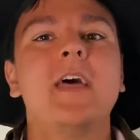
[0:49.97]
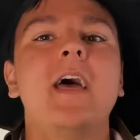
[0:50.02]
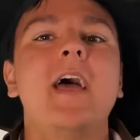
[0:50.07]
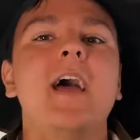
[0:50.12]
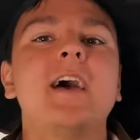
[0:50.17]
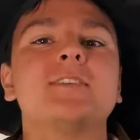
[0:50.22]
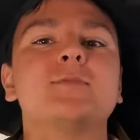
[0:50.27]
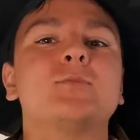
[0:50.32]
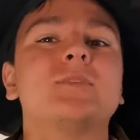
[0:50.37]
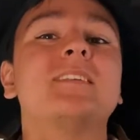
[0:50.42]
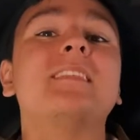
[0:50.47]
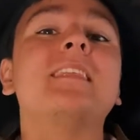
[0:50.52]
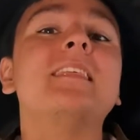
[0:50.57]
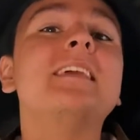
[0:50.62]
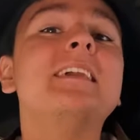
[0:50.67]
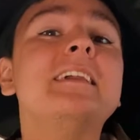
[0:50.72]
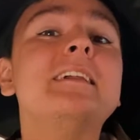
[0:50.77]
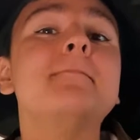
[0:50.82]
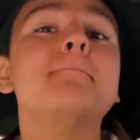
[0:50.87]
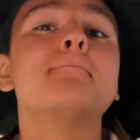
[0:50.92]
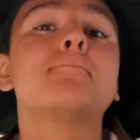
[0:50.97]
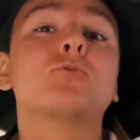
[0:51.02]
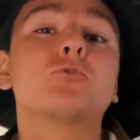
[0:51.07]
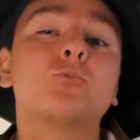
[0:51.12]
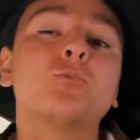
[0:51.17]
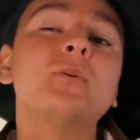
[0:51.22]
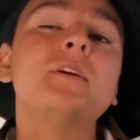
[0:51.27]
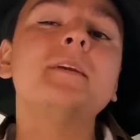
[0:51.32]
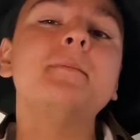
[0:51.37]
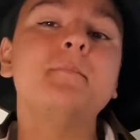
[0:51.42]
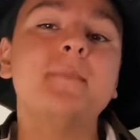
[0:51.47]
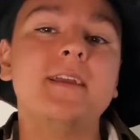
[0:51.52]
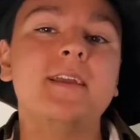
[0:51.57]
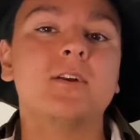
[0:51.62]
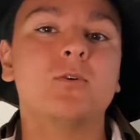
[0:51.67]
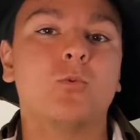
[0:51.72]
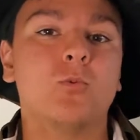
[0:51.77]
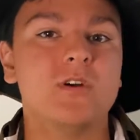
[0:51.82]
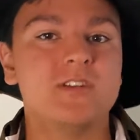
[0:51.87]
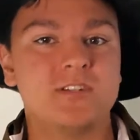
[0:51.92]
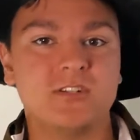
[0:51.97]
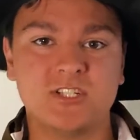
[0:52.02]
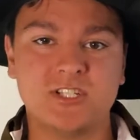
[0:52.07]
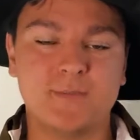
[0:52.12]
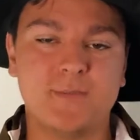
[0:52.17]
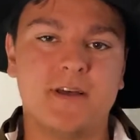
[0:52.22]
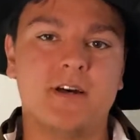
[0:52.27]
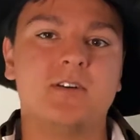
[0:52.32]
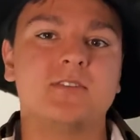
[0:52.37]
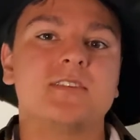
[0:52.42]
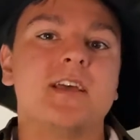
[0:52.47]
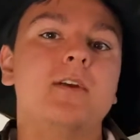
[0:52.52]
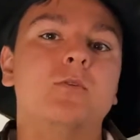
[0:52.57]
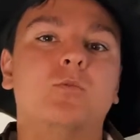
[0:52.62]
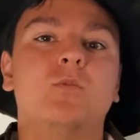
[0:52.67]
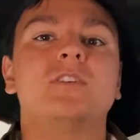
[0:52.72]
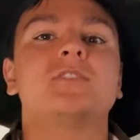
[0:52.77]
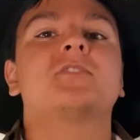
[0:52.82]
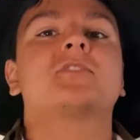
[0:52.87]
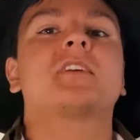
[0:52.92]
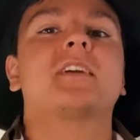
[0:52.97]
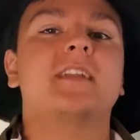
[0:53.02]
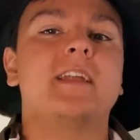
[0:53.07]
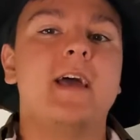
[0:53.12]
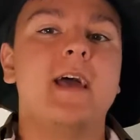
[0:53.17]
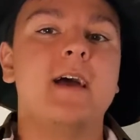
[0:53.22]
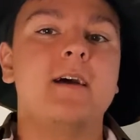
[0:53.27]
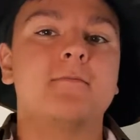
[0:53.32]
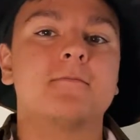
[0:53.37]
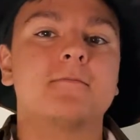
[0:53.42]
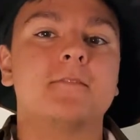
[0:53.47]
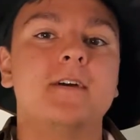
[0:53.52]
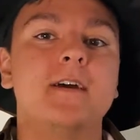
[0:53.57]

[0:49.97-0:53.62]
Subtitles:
as one of the premier wizard spells a wizard can have.